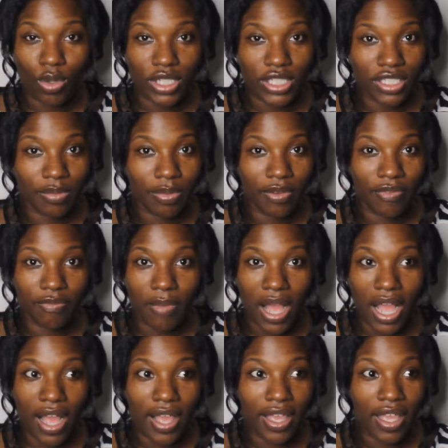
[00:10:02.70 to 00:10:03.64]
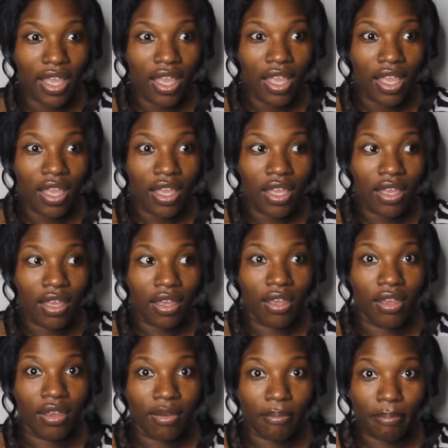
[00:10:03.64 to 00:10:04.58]
ownership of my
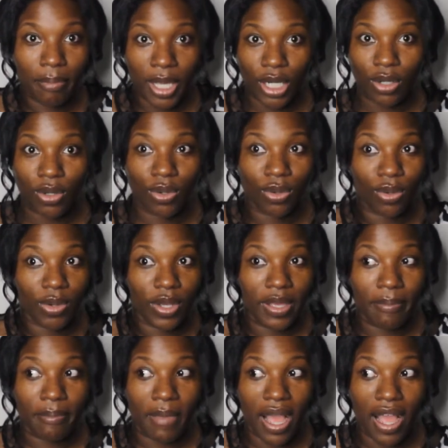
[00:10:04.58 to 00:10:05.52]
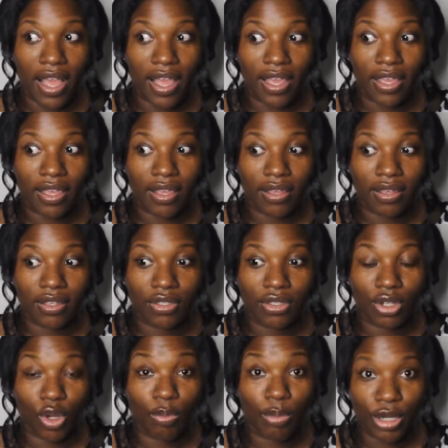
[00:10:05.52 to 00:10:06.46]
medical and my,
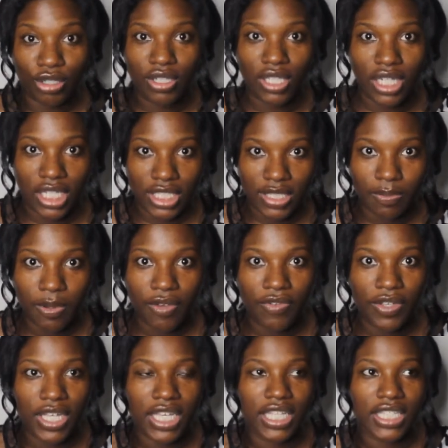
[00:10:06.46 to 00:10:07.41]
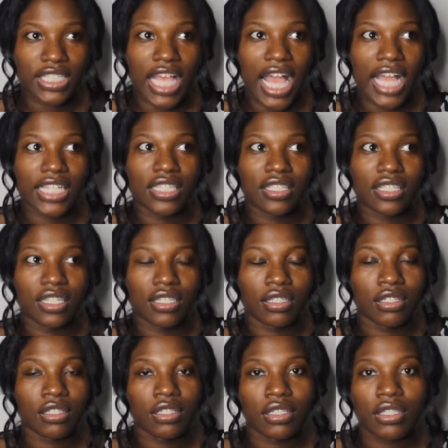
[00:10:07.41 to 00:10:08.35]
you know, birthing experience, I
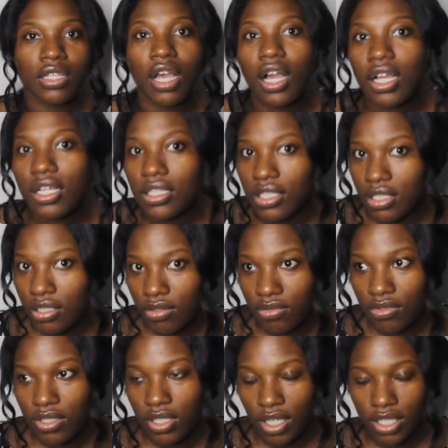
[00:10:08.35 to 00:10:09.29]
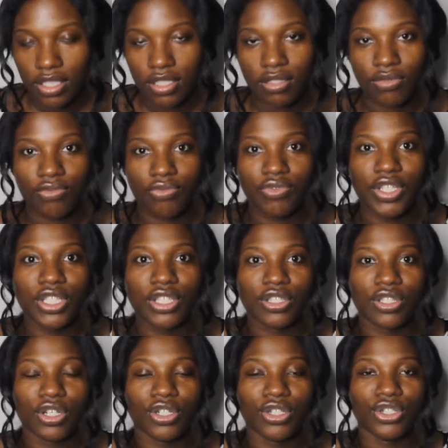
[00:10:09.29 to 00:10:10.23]
did tons and tons of
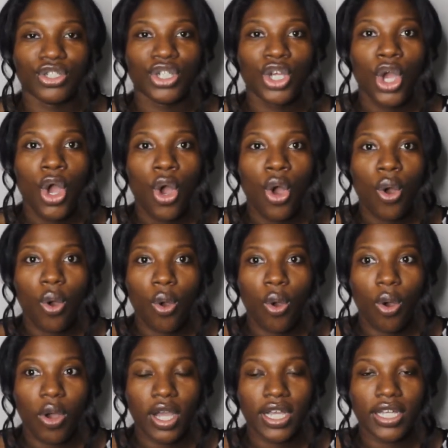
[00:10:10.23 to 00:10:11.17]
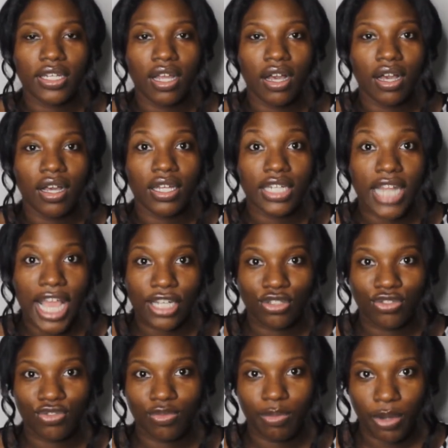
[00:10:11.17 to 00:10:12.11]
research on a
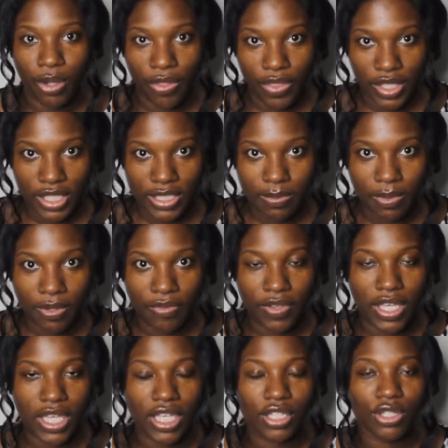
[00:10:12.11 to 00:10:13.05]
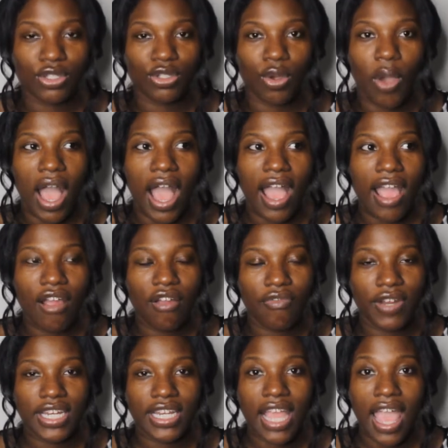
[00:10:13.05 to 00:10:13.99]
natural birth experience. So I
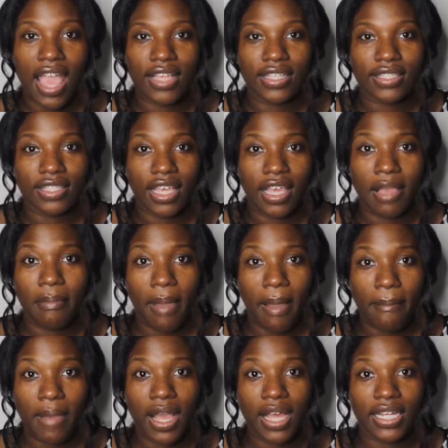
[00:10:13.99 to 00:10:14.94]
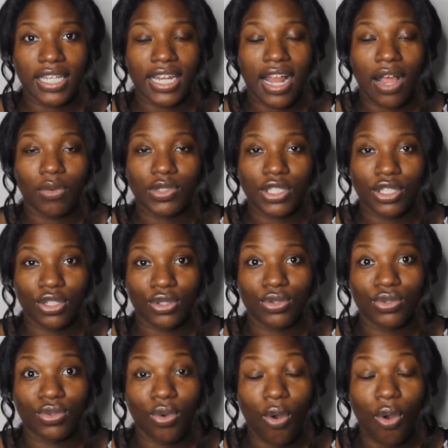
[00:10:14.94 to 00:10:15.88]
already had set in my mind that I was going
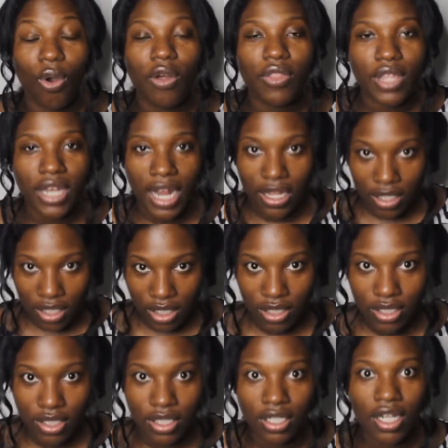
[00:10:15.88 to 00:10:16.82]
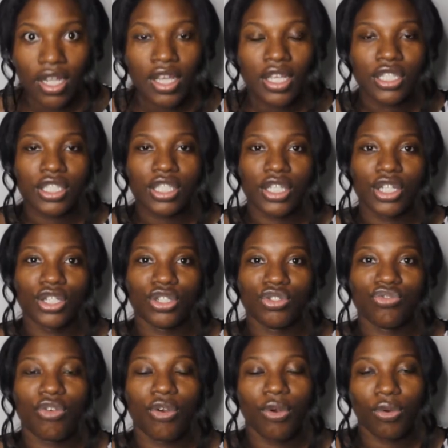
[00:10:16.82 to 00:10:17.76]
to do all that I could to
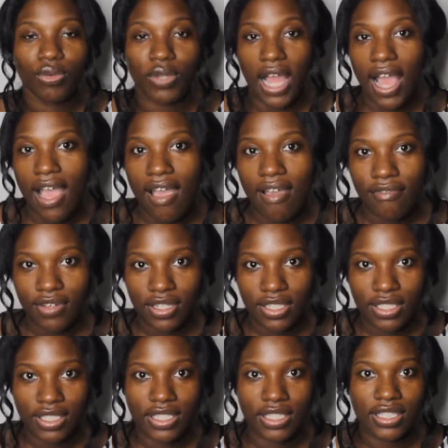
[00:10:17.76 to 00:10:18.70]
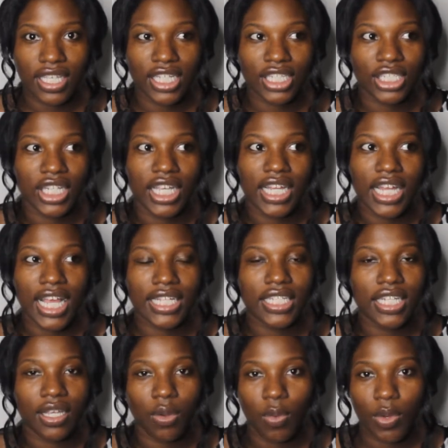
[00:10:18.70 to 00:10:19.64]
control not having a C-section, and I
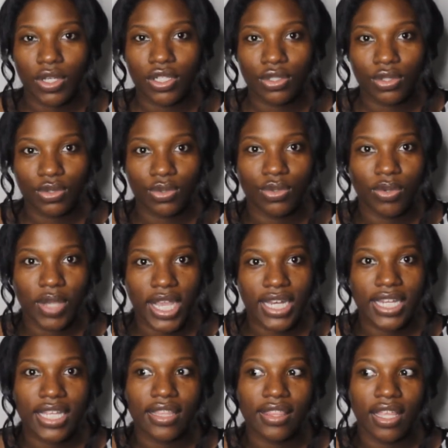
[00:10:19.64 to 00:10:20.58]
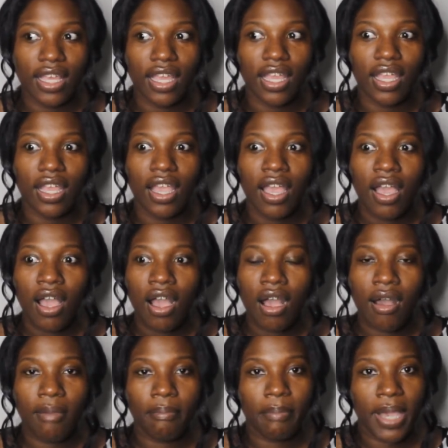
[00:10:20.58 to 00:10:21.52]
didn't want to do anything
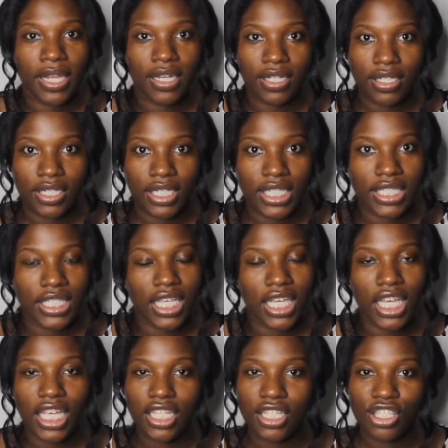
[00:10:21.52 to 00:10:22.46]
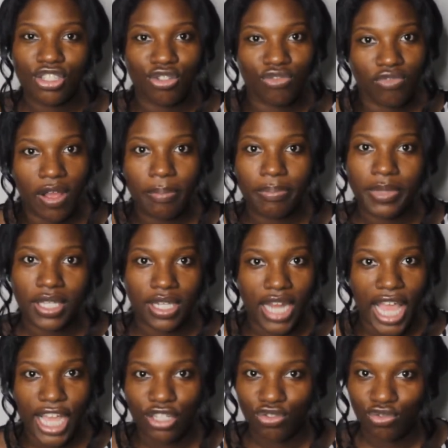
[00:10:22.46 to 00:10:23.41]
medically to interrupt the
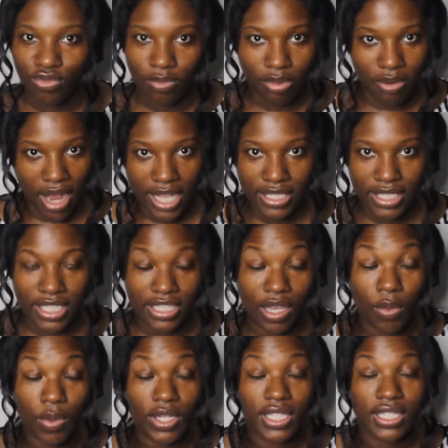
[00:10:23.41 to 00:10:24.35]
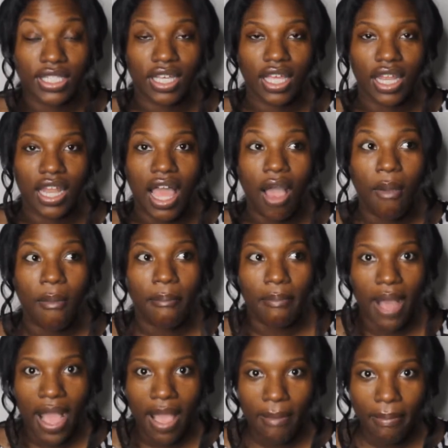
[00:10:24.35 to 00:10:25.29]
natural process. I wanted to allow
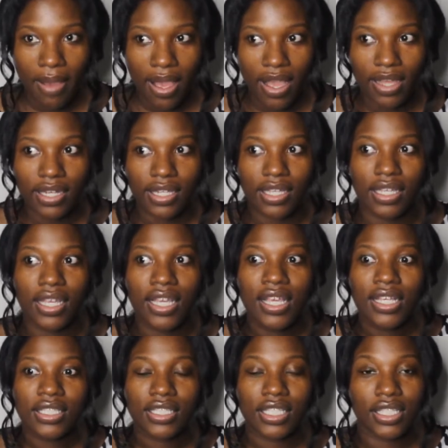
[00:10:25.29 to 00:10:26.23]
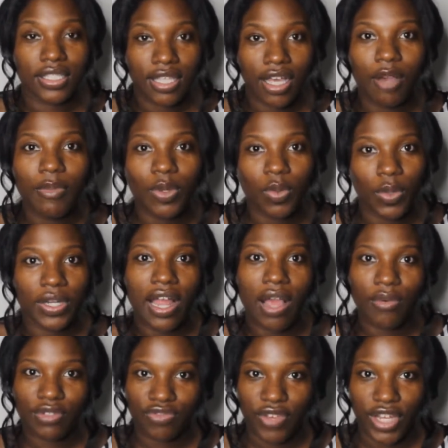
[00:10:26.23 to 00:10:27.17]
my body to tell me when
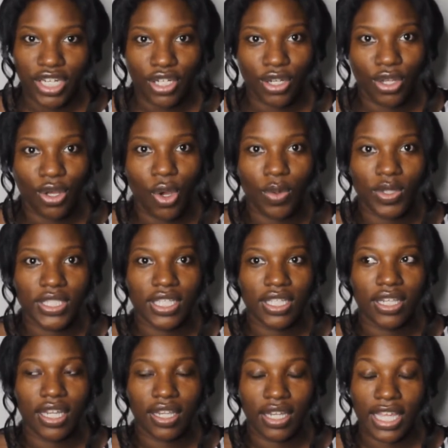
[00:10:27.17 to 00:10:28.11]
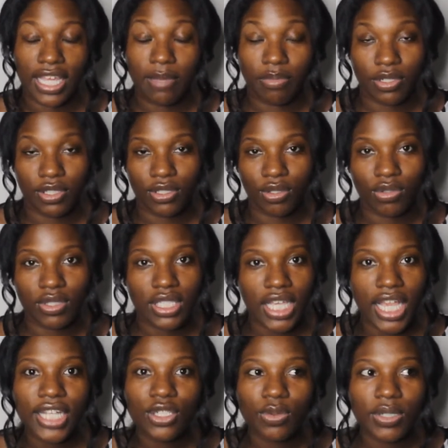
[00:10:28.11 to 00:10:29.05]
I was ready to go into labor. So
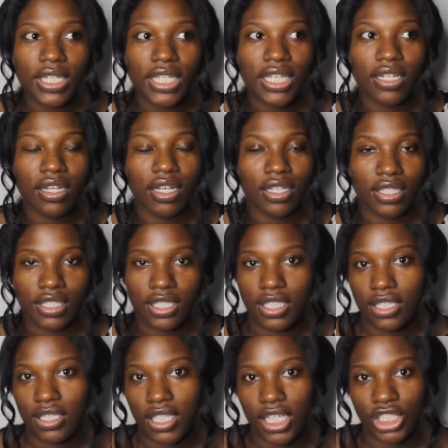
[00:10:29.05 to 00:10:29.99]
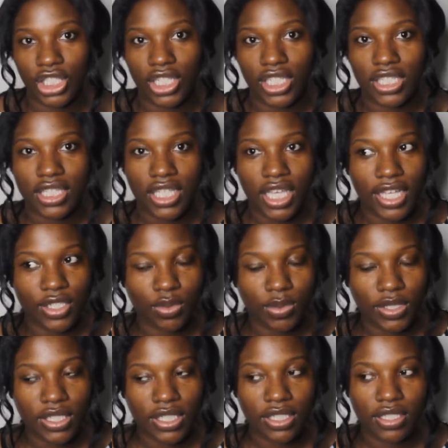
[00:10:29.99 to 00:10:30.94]
scheduling a C-section and
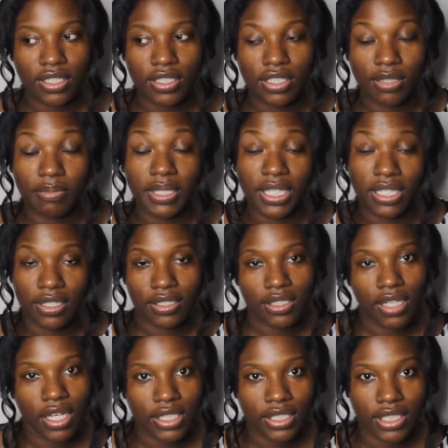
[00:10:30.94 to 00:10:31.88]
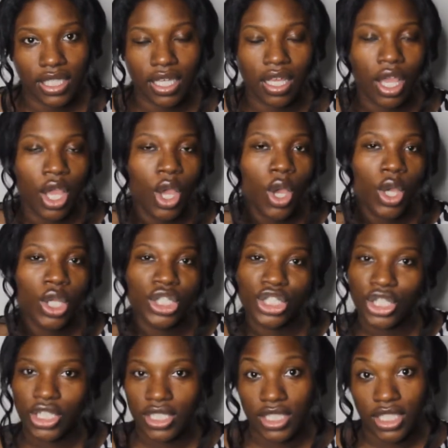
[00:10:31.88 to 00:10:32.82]
scheduling to be inducted
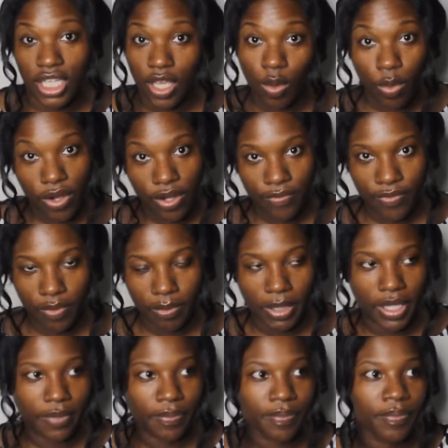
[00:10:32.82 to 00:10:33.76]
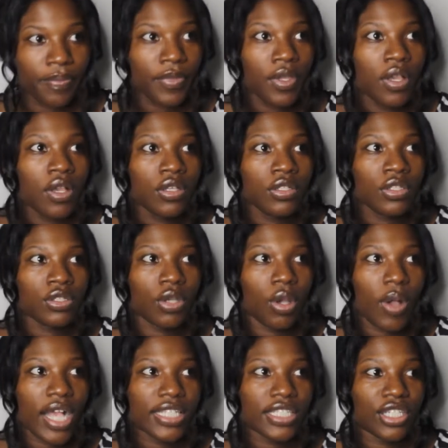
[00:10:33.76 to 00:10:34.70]
just didn't work for me.
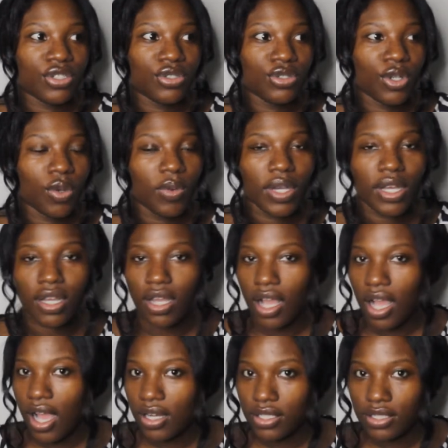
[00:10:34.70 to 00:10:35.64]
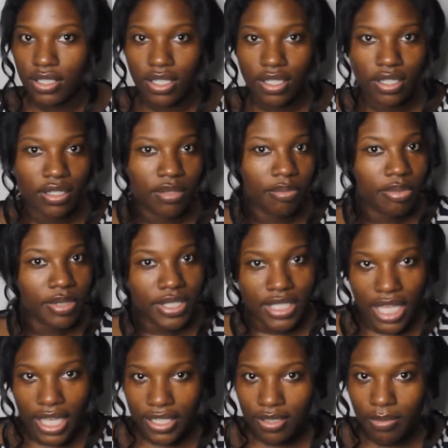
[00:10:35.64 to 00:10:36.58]
So I said, you know what, God is going to
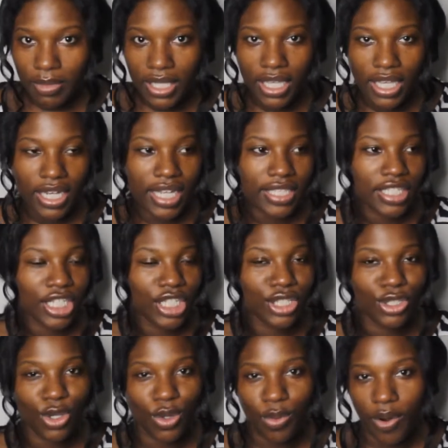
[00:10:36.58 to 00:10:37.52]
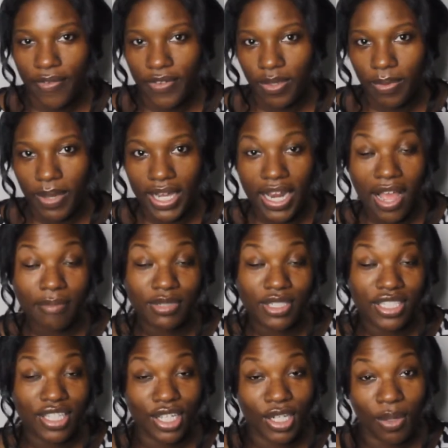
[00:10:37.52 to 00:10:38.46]
protect me. And I said, don't worry about it, I'm
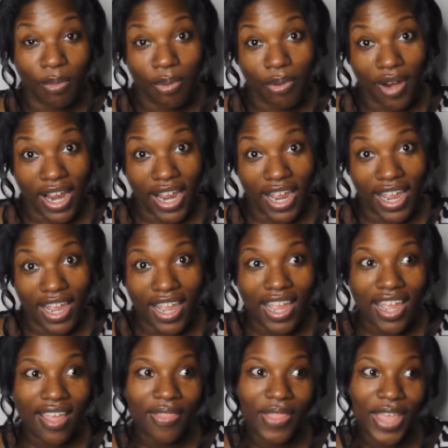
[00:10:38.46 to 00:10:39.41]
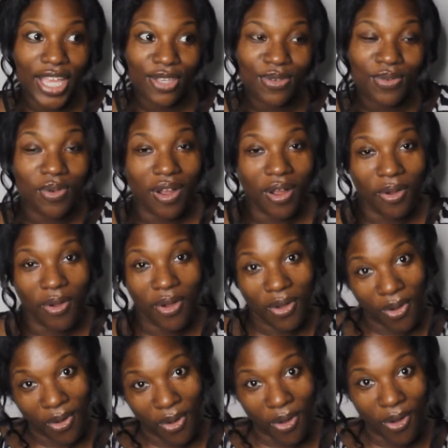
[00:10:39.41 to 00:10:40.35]
just going to pray that you are
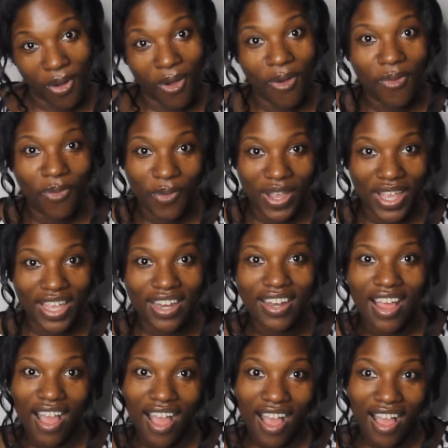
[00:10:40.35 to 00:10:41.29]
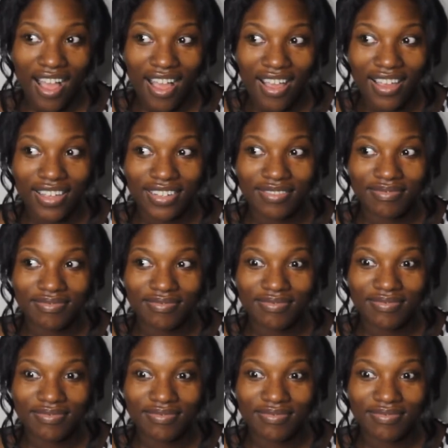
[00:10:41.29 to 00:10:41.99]
on call when I